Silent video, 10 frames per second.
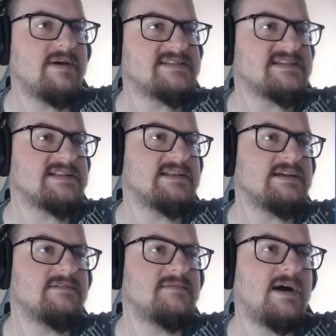
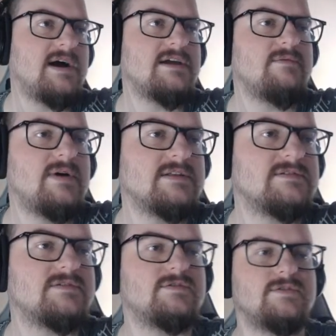basically, I
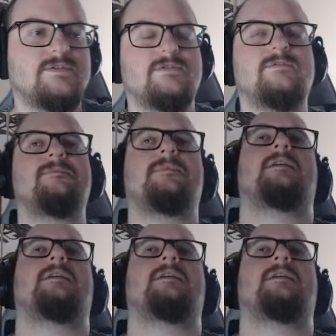want to